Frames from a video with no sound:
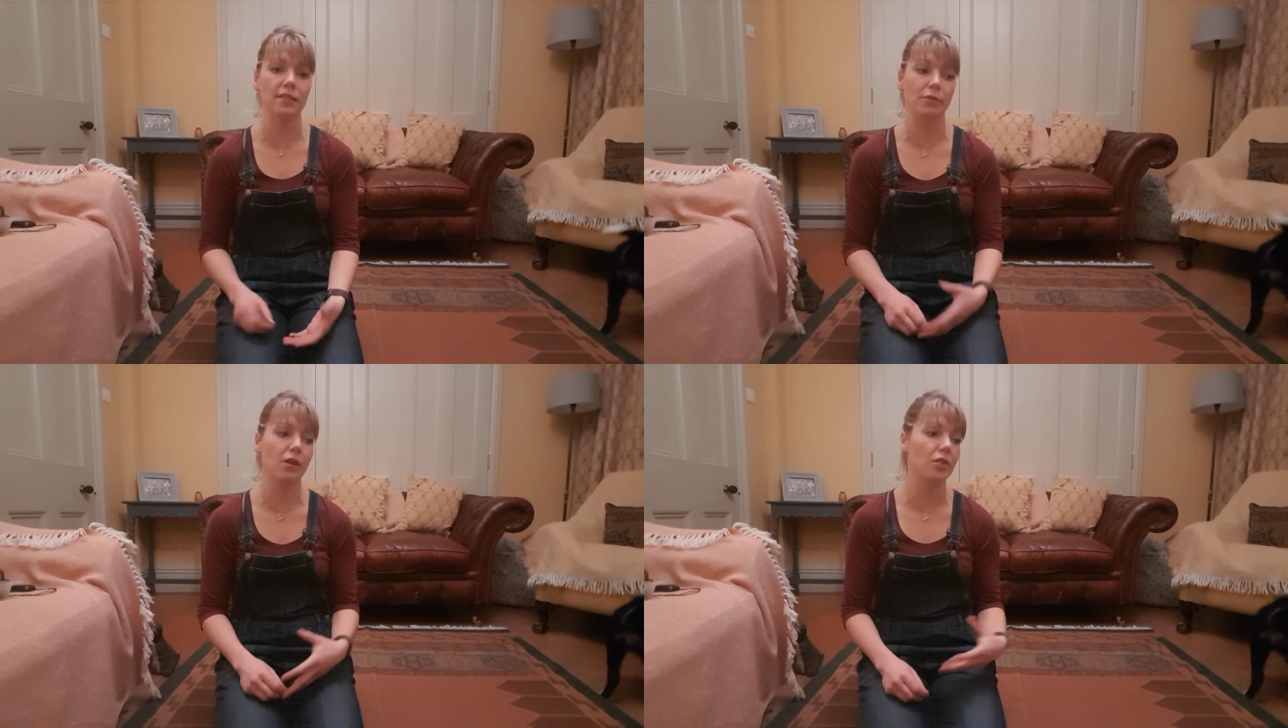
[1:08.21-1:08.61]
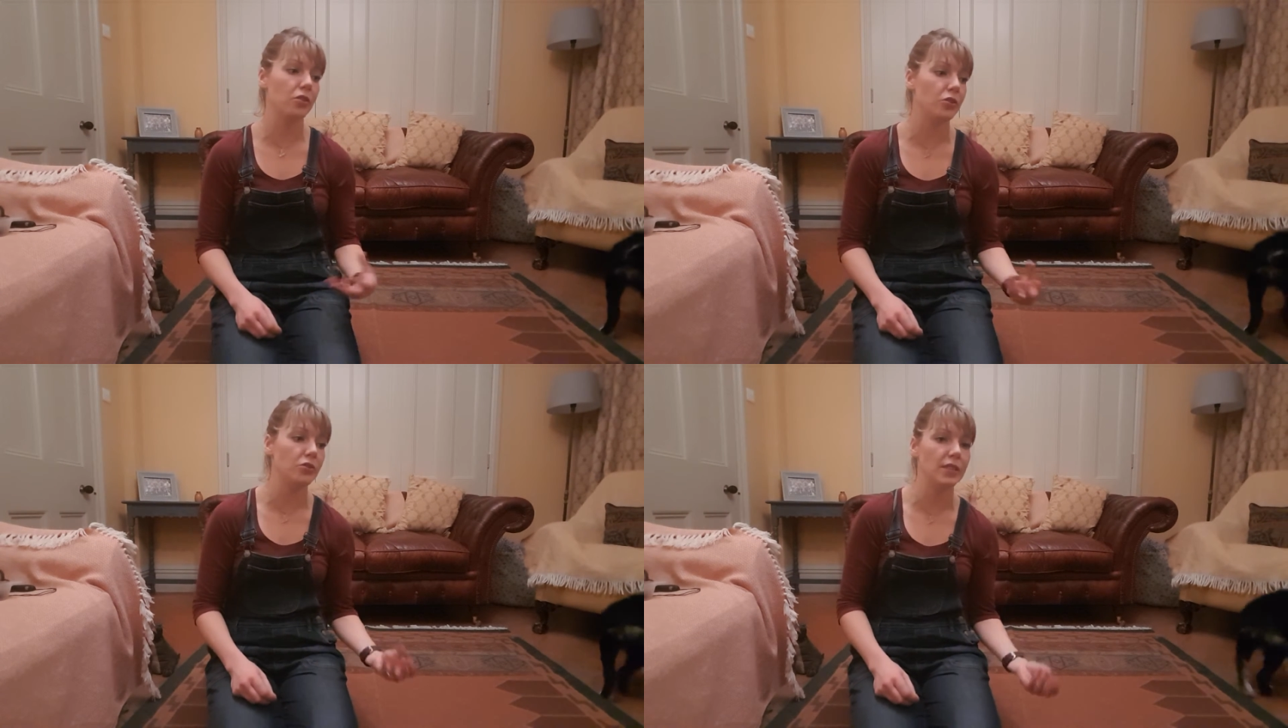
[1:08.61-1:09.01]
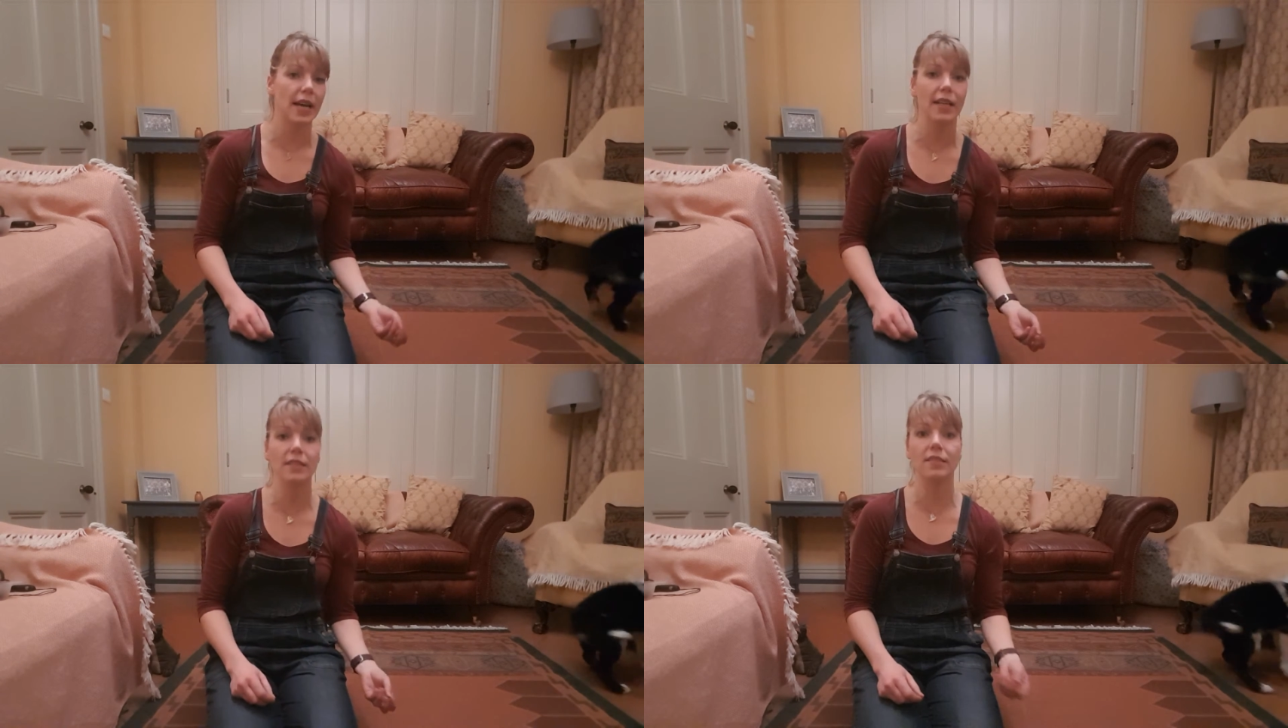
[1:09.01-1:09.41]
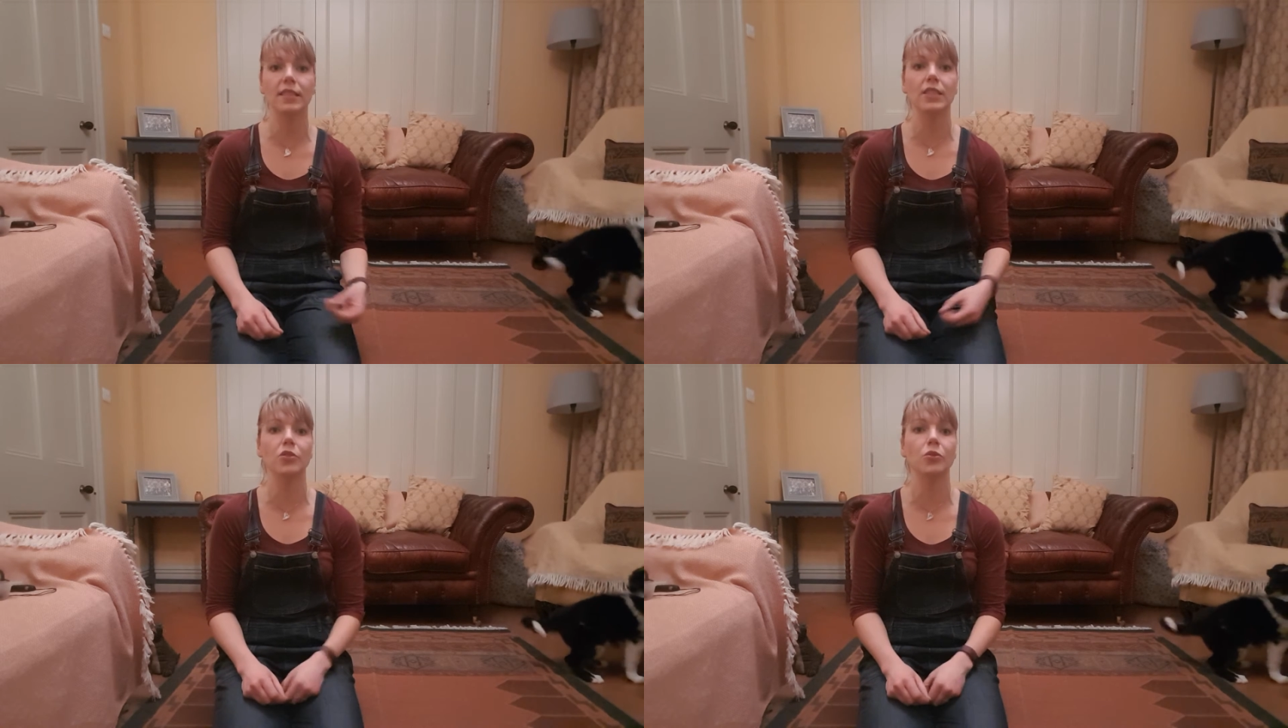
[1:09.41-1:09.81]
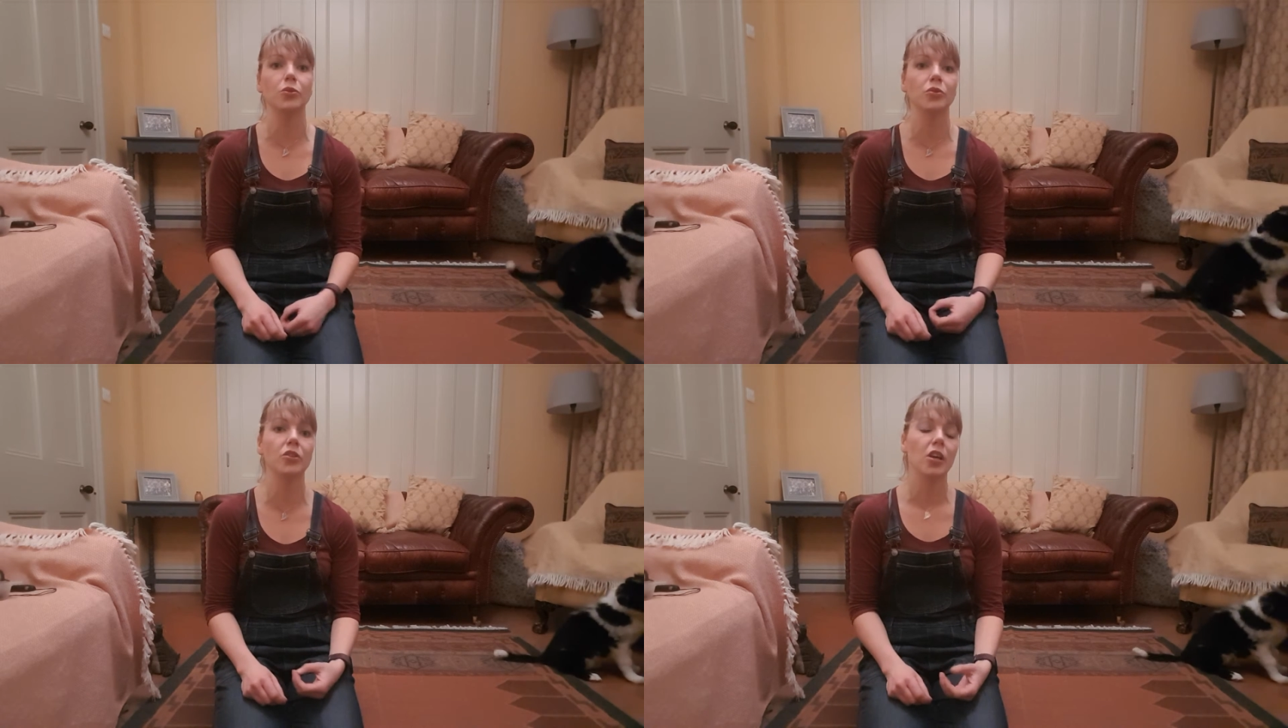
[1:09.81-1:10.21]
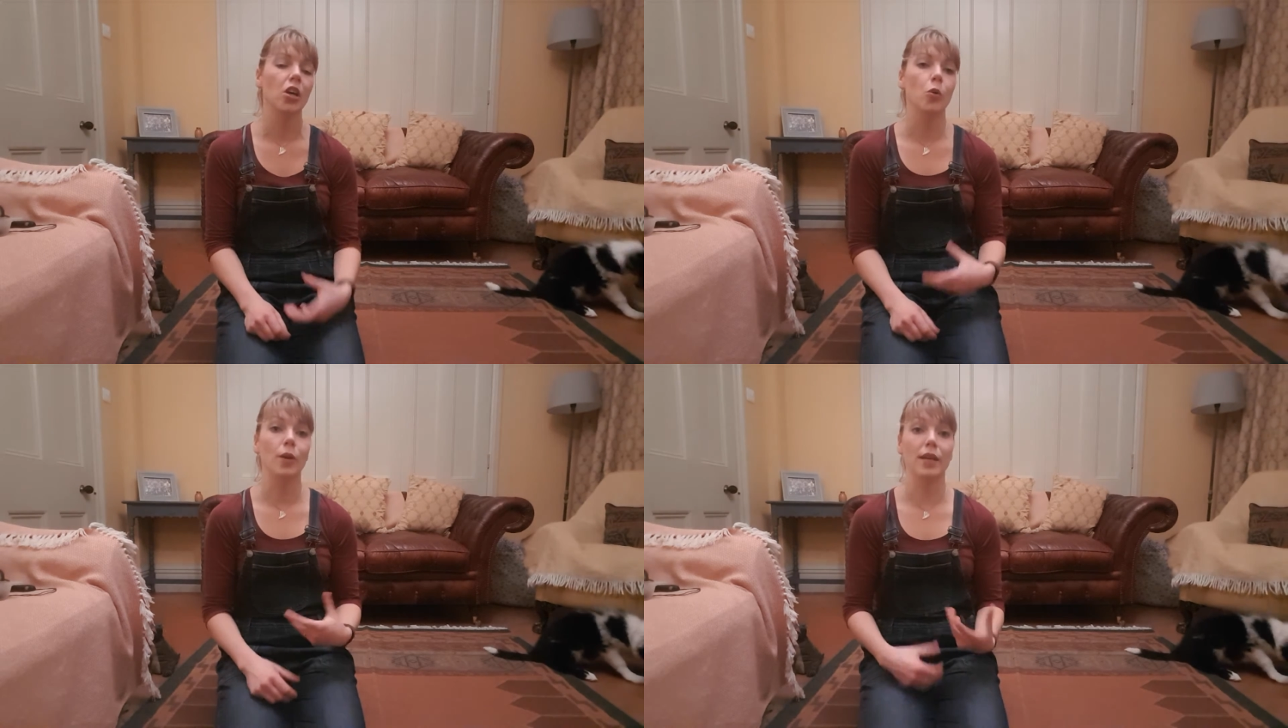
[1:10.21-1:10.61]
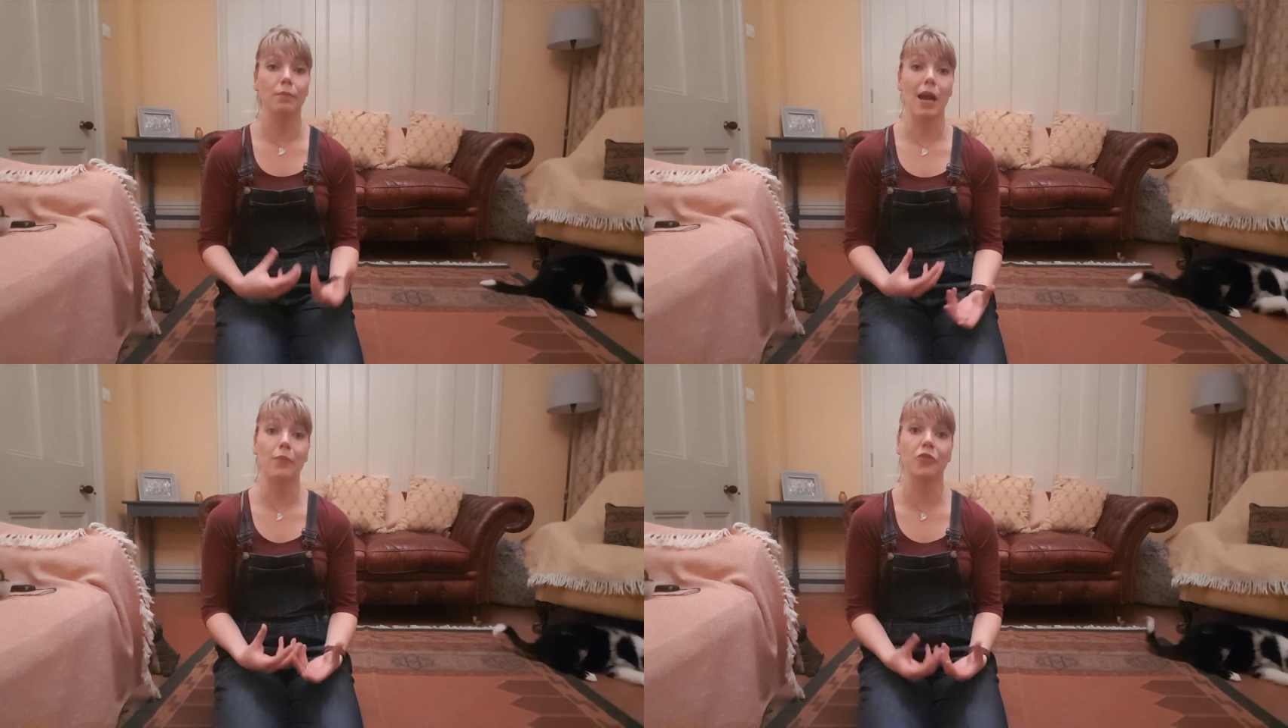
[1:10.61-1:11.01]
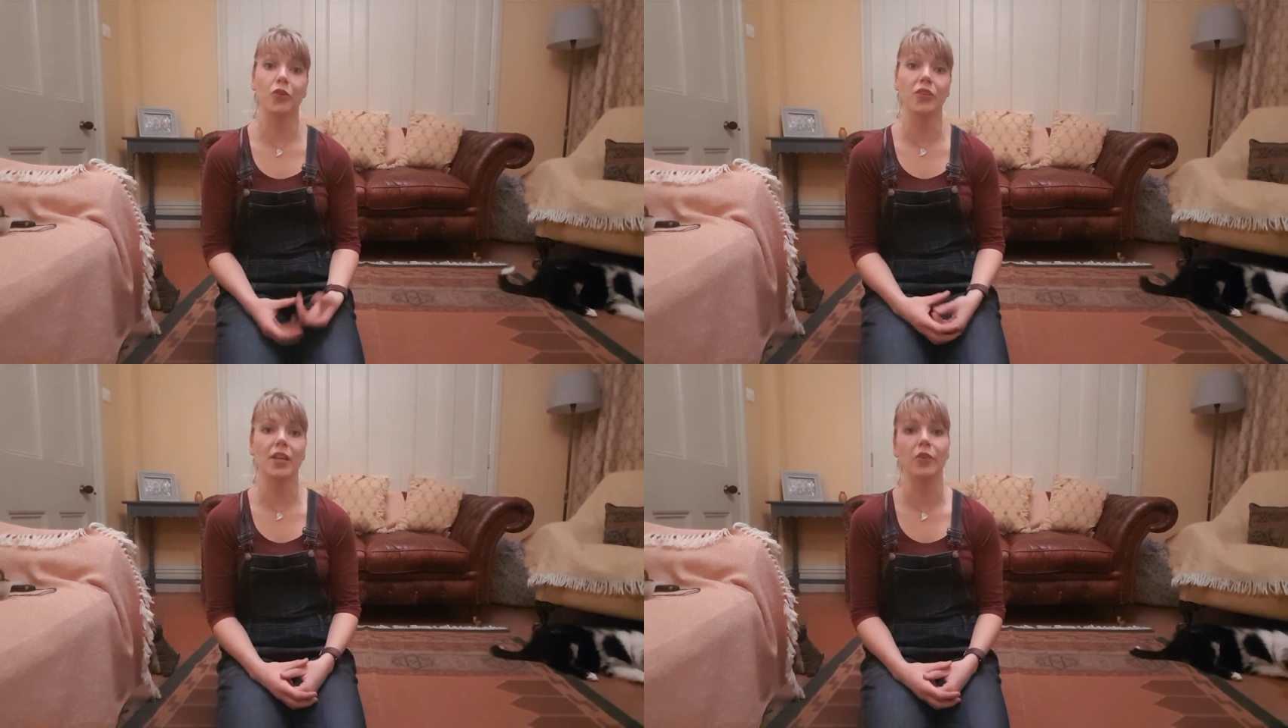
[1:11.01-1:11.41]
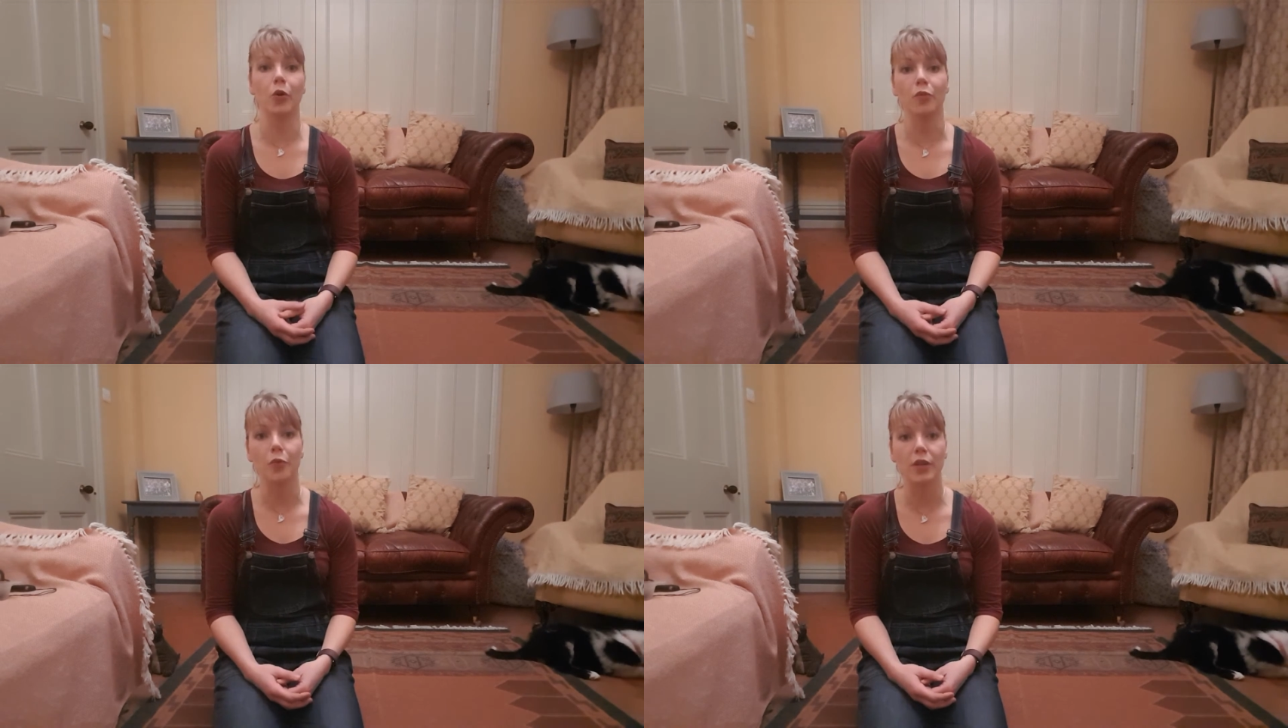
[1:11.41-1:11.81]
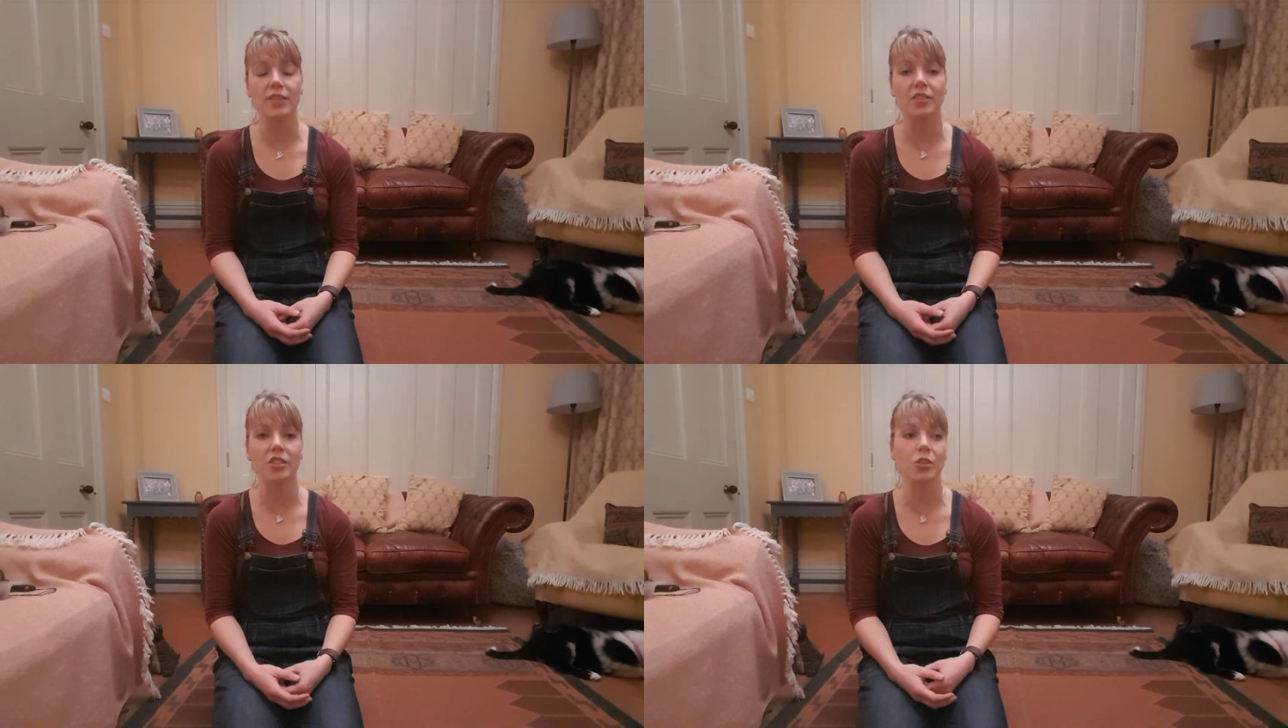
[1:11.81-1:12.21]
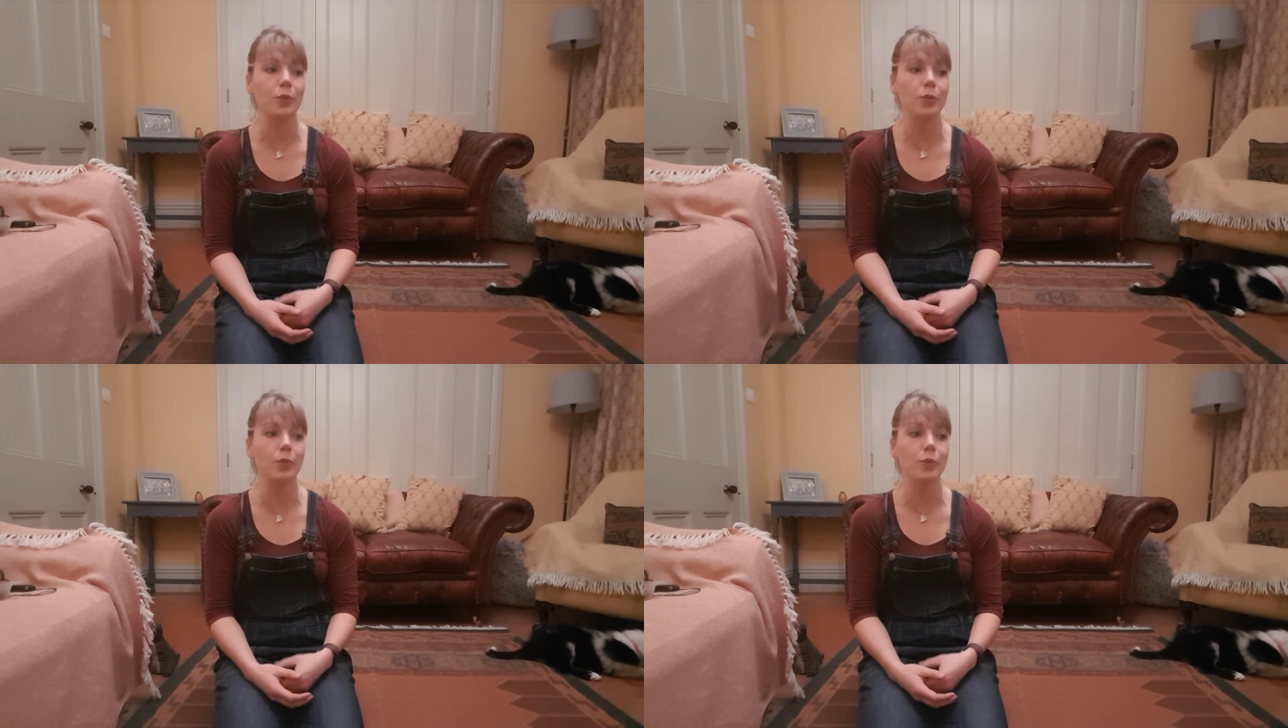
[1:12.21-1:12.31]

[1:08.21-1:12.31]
So rather than using hand signals, we can perhaps just get it on voice cue.